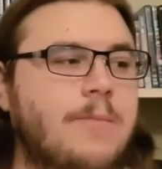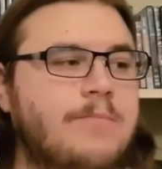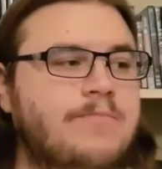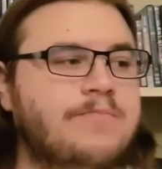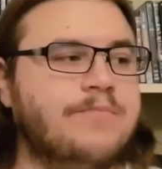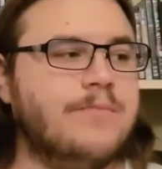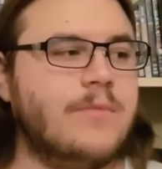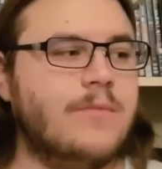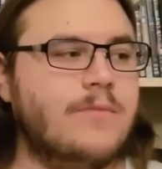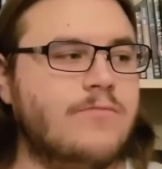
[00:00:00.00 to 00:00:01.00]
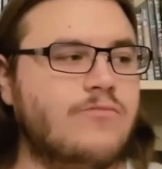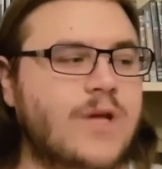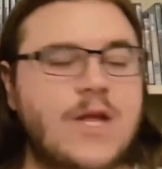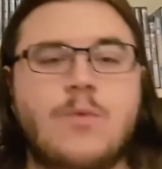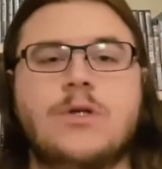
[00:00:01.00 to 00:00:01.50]
um,
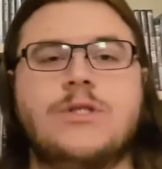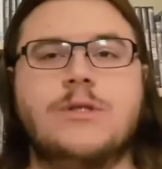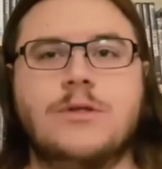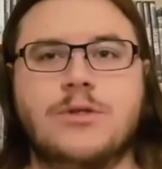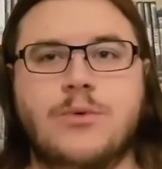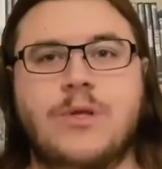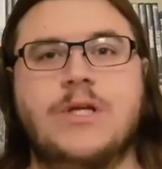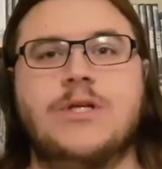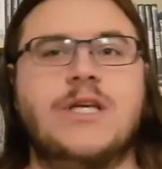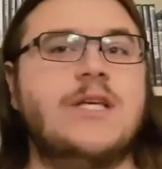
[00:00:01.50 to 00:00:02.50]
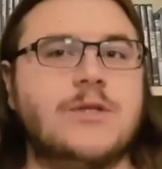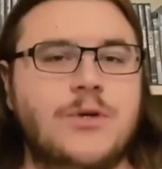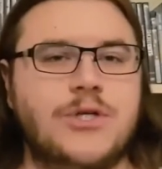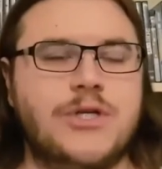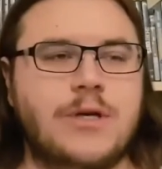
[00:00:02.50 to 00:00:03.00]
that he was so religious. He's
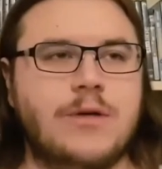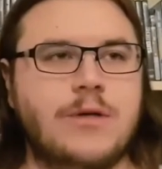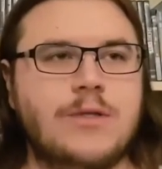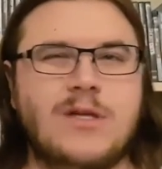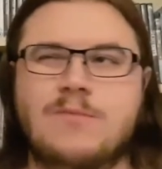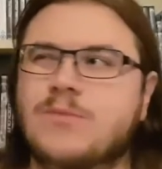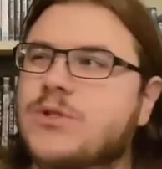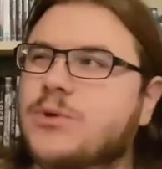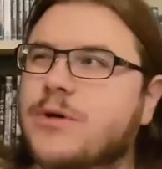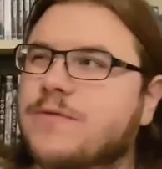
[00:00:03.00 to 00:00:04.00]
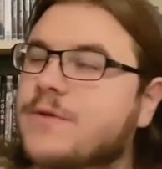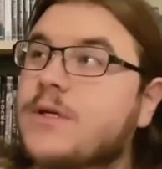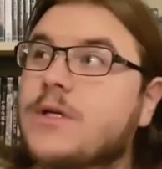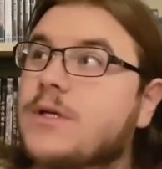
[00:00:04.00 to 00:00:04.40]
Christian, some sort of